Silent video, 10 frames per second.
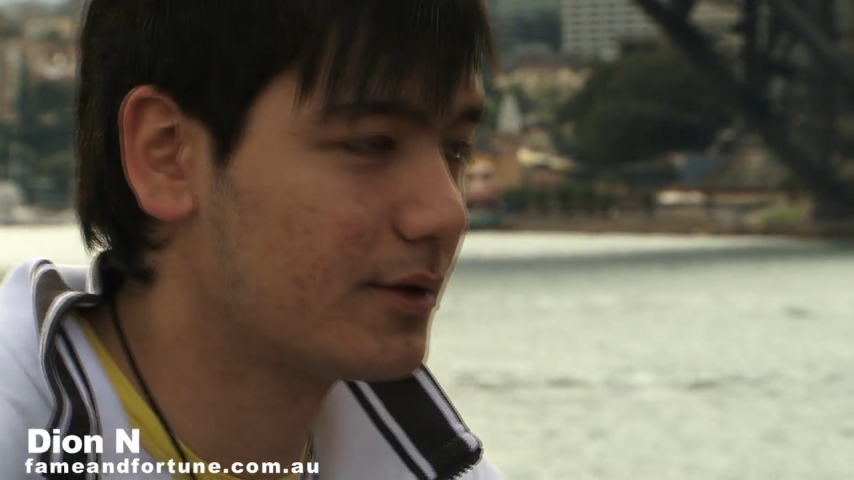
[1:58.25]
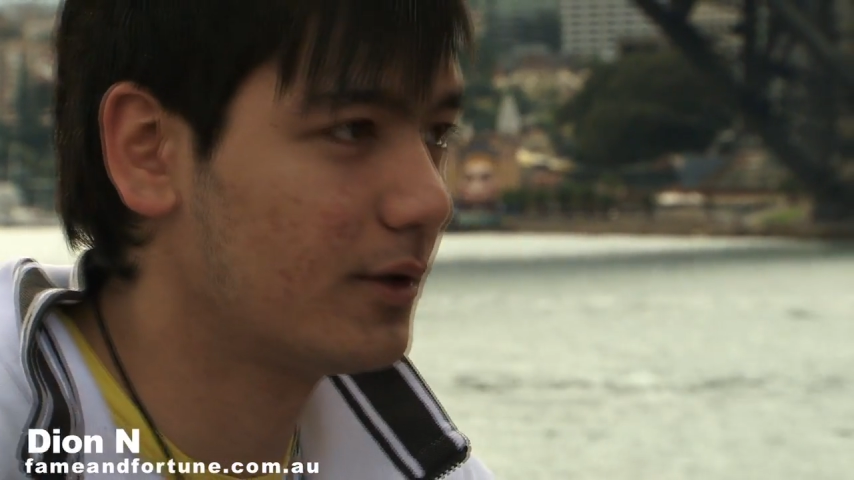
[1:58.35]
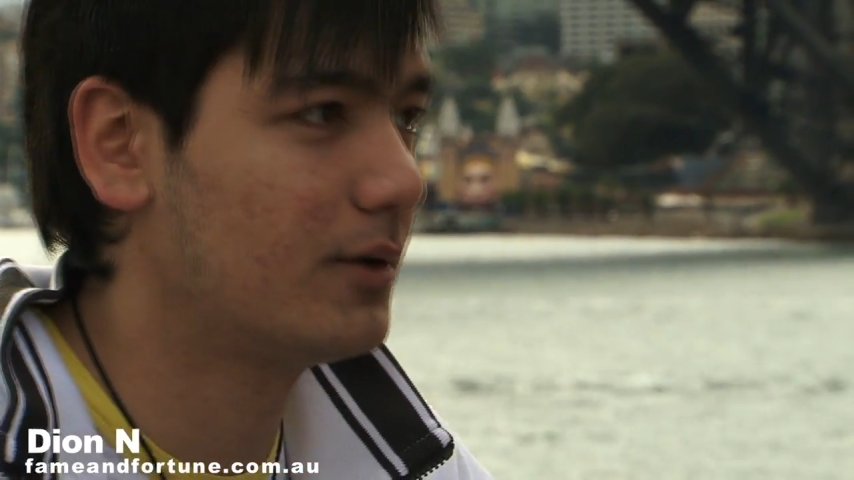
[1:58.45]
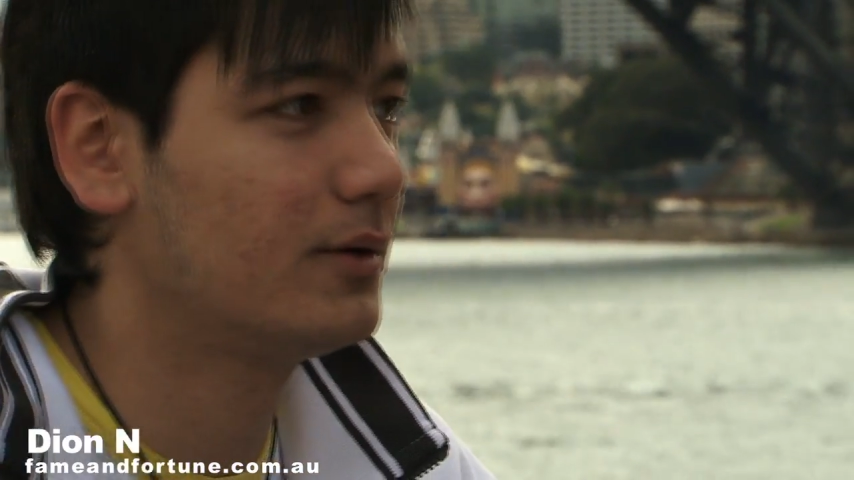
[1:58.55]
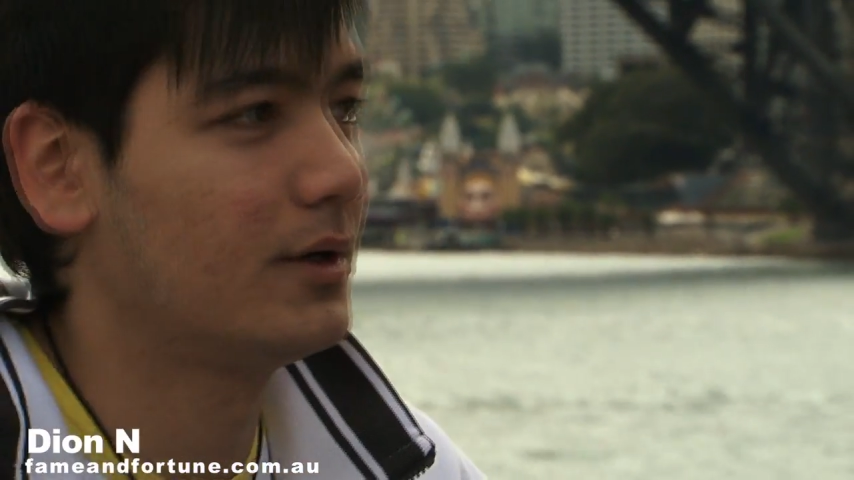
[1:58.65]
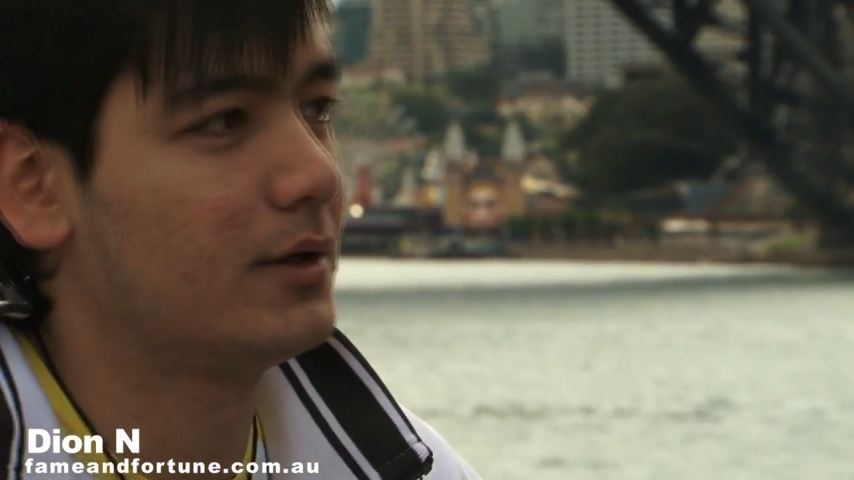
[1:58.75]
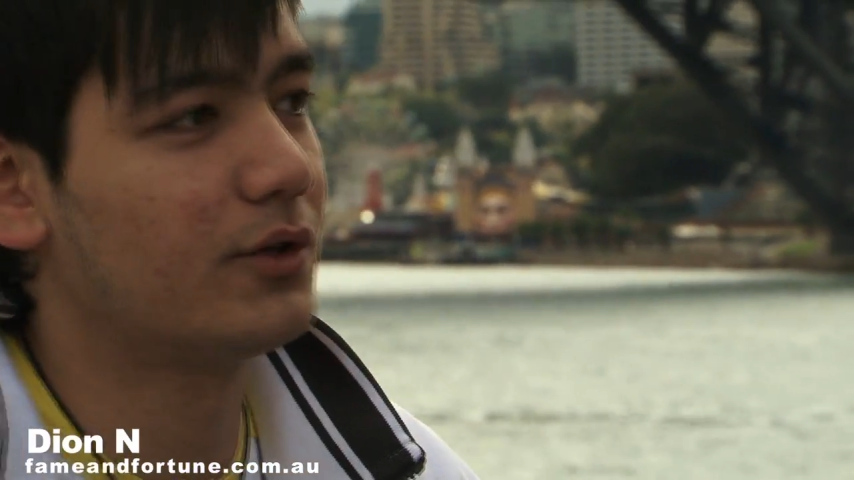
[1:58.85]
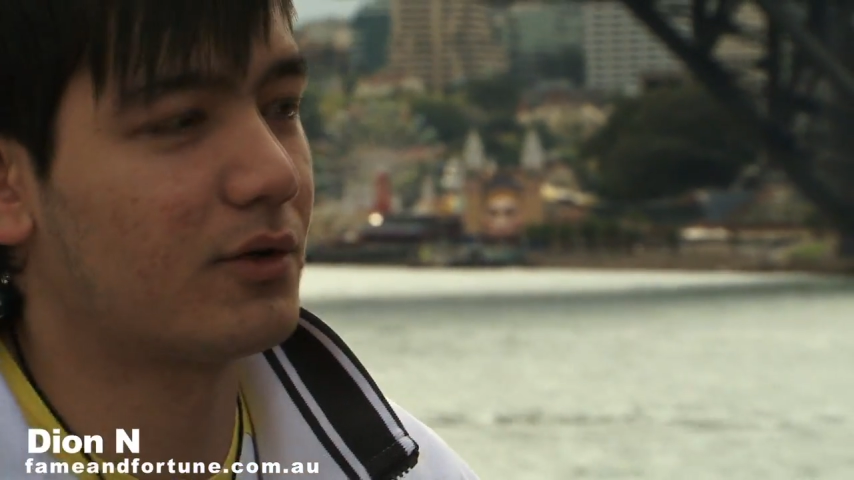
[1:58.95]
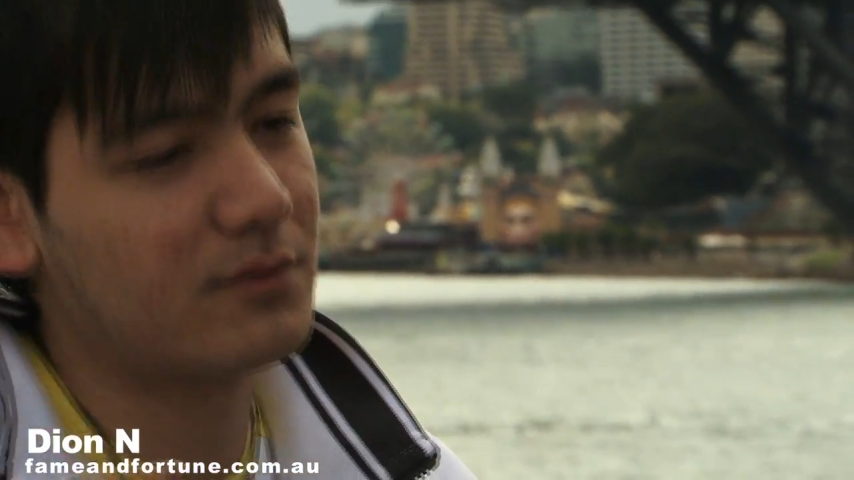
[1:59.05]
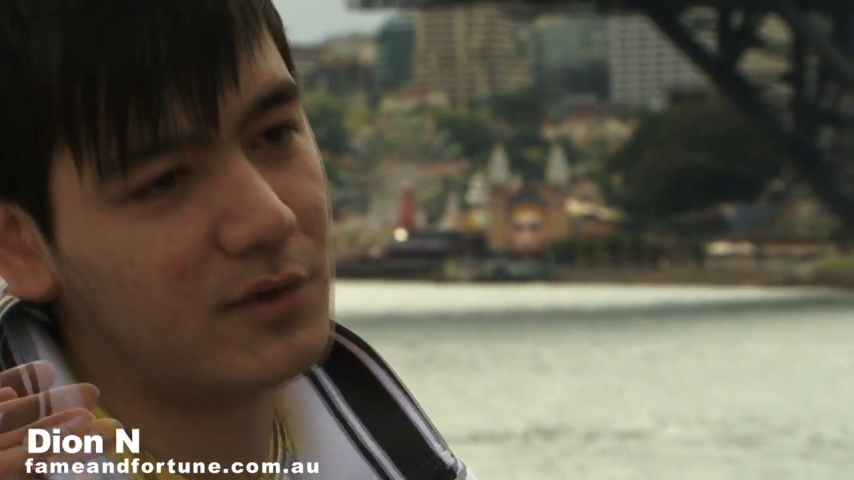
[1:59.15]
You know,
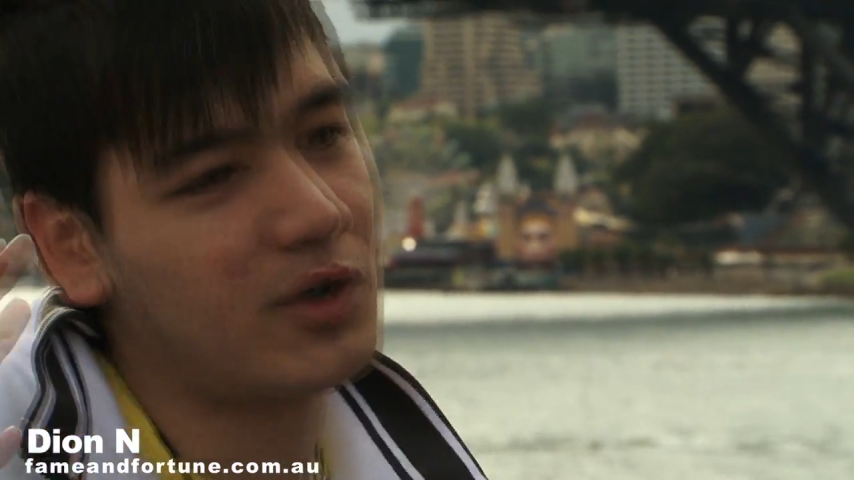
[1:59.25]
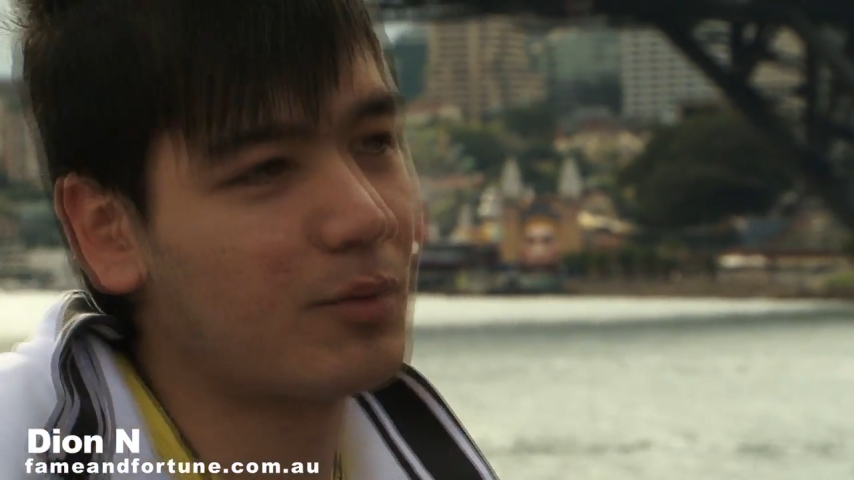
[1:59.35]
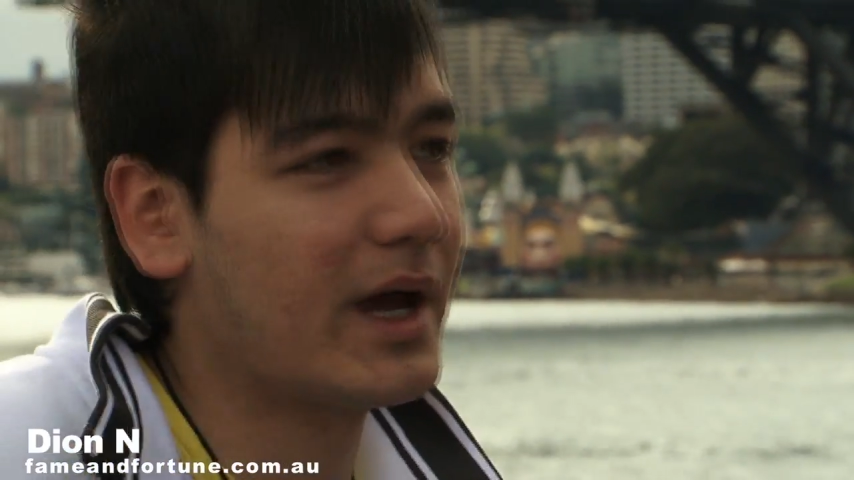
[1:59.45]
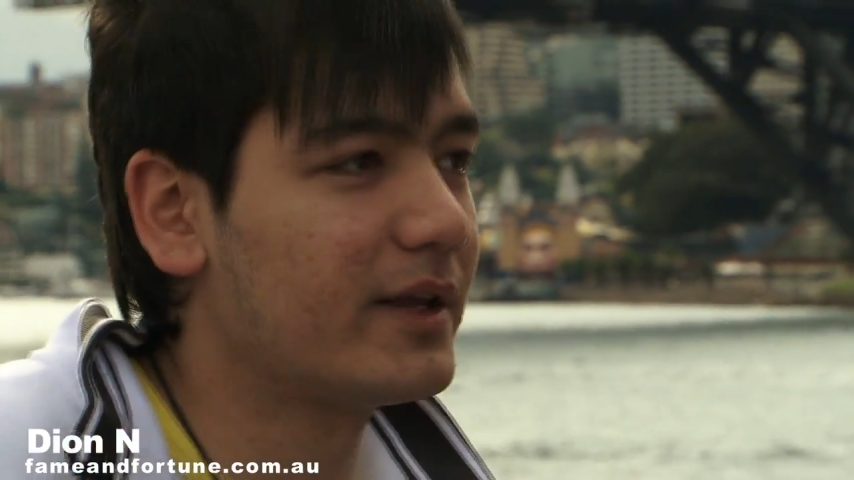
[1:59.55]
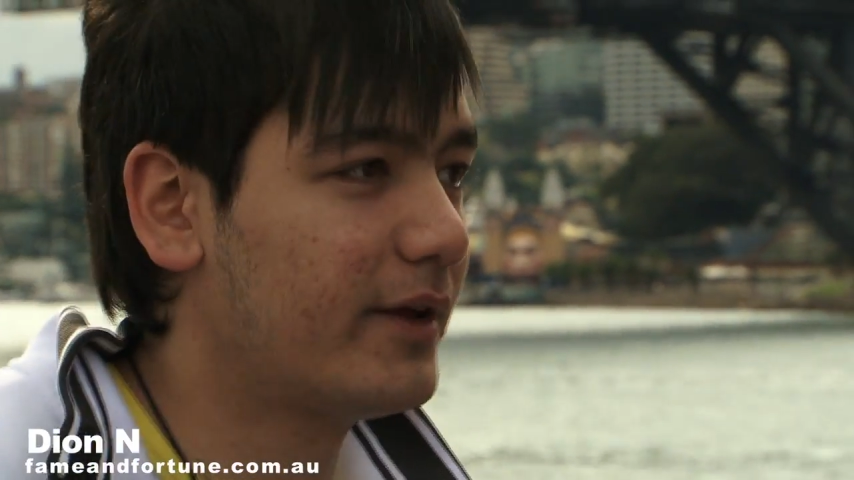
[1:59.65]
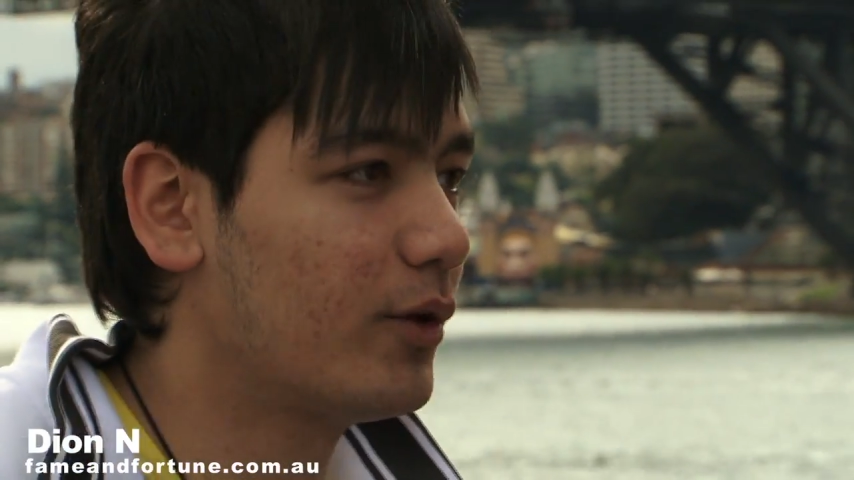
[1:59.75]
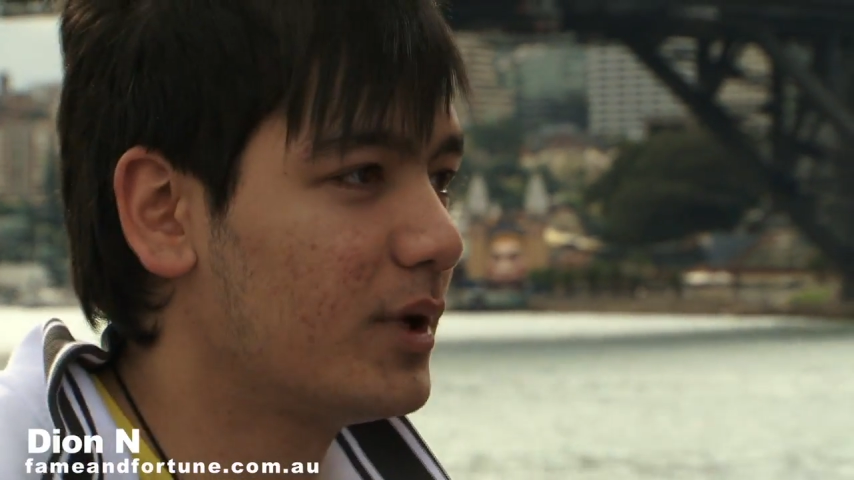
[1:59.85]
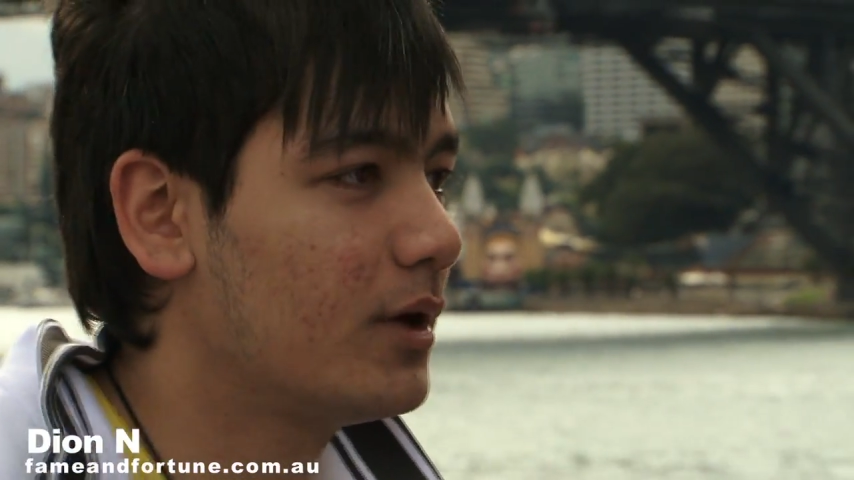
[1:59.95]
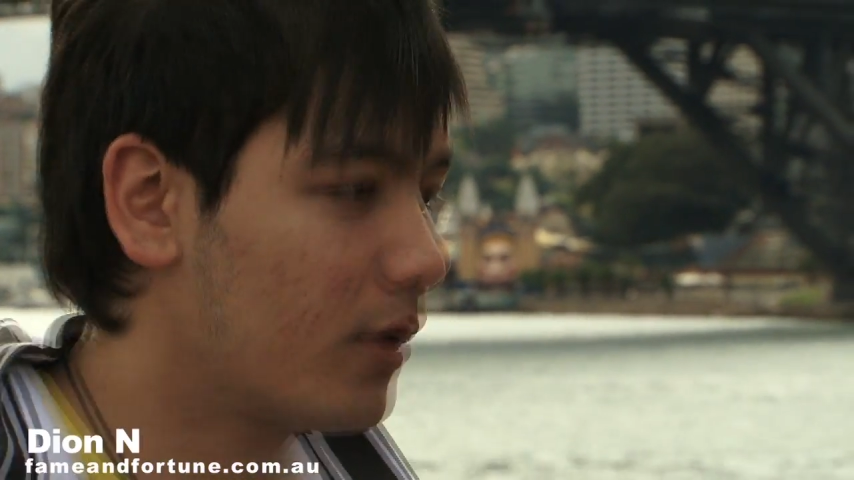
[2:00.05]
not some guy tell me,